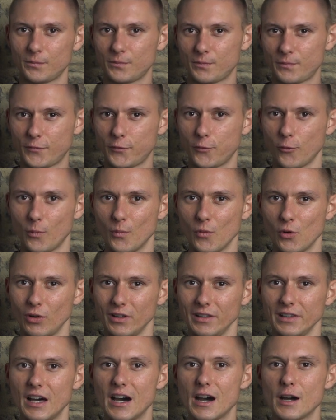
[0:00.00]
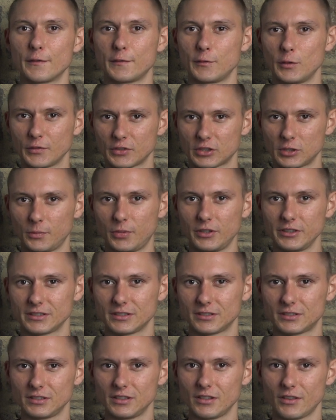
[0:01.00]
for more love of
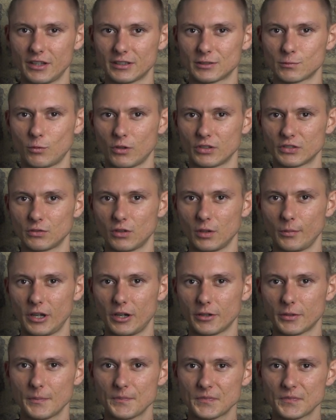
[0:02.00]
simplicity. That's what it's all about.